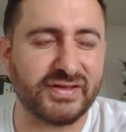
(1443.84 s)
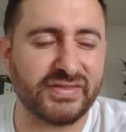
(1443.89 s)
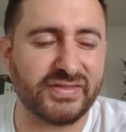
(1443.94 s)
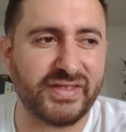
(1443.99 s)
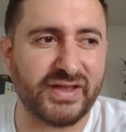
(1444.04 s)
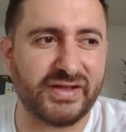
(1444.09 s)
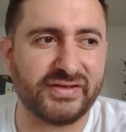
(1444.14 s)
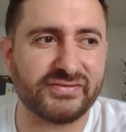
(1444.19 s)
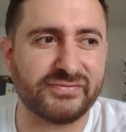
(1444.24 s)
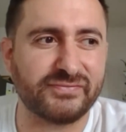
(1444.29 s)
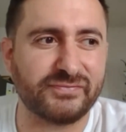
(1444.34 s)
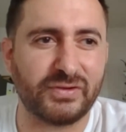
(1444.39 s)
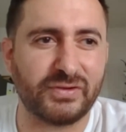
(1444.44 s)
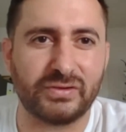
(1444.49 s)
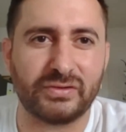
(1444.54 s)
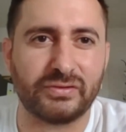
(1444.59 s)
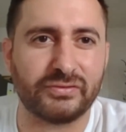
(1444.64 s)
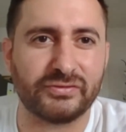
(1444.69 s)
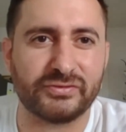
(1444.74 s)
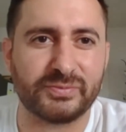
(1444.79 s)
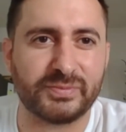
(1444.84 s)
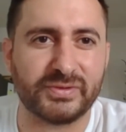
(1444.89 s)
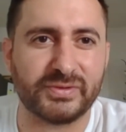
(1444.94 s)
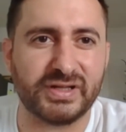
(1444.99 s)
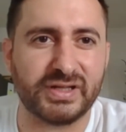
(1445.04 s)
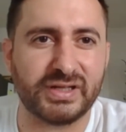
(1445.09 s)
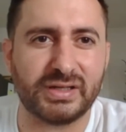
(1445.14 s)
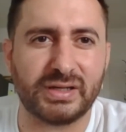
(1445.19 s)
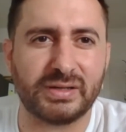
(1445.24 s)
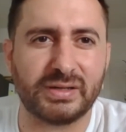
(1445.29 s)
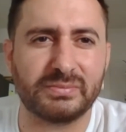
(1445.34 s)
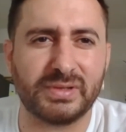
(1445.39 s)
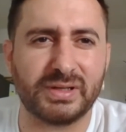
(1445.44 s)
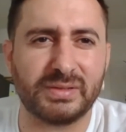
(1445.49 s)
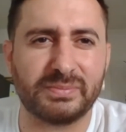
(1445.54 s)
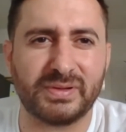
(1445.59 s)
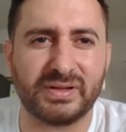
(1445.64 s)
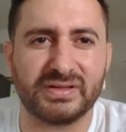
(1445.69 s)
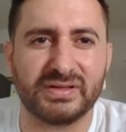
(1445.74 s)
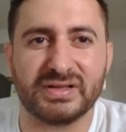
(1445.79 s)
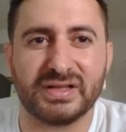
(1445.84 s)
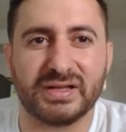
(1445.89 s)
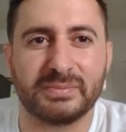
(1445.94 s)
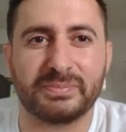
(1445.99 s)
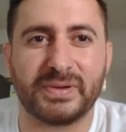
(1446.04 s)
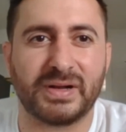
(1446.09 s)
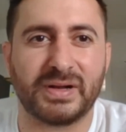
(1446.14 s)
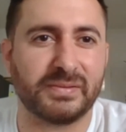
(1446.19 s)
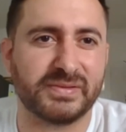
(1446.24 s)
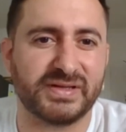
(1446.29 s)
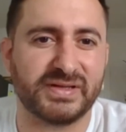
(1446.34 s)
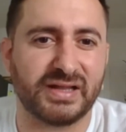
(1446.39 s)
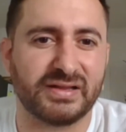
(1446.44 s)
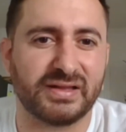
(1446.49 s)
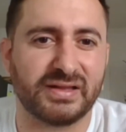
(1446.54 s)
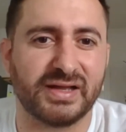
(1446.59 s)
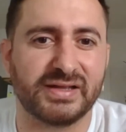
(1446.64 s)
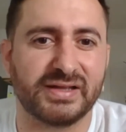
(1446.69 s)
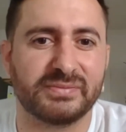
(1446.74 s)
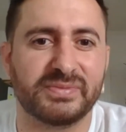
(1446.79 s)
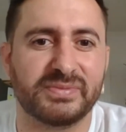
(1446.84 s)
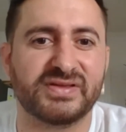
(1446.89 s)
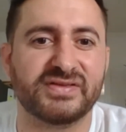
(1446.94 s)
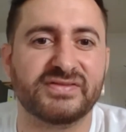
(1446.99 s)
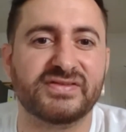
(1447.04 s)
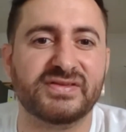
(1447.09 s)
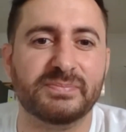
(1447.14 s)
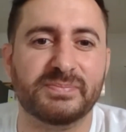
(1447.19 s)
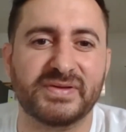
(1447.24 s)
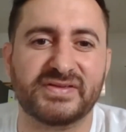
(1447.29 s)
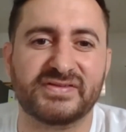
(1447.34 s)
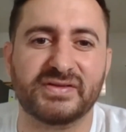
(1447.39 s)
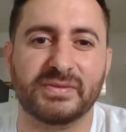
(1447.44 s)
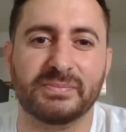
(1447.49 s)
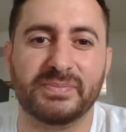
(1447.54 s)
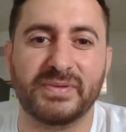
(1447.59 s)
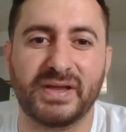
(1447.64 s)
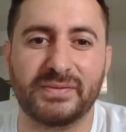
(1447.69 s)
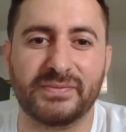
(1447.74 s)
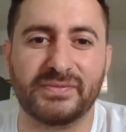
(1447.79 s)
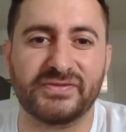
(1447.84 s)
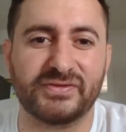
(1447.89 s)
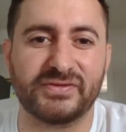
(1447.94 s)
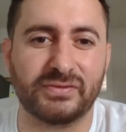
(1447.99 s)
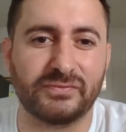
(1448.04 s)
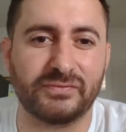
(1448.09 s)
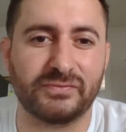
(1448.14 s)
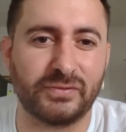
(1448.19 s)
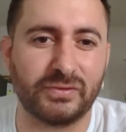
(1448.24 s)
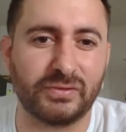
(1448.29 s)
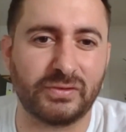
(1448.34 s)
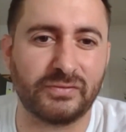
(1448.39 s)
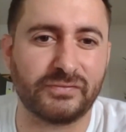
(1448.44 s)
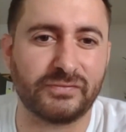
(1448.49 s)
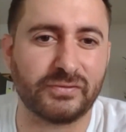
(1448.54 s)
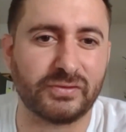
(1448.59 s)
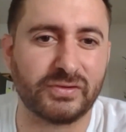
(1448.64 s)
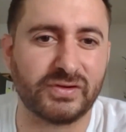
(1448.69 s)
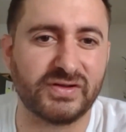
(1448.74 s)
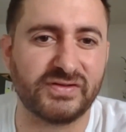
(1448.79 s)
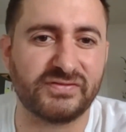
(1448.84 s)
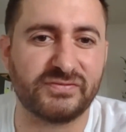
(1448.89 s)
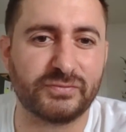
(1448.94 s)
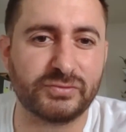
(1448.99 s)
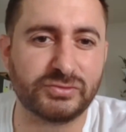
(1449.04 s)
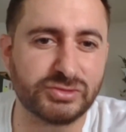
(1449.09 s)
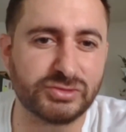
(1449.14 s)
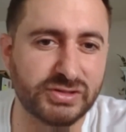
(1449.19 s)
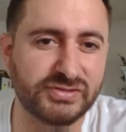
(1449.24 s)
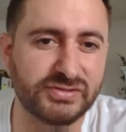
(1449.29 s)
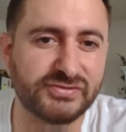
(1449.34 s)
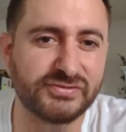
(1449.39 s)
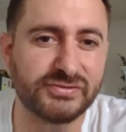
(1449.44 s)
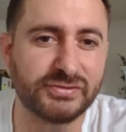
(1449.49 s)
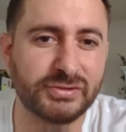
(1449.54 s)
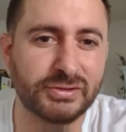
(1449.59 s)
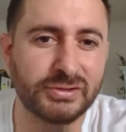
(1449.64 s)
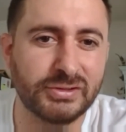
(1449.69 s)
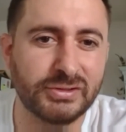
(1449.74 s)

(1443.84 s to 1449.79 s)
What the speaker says: 1,000 phone calls per day. I'm probably not lying, because he picks up every single phone call for his food trucks,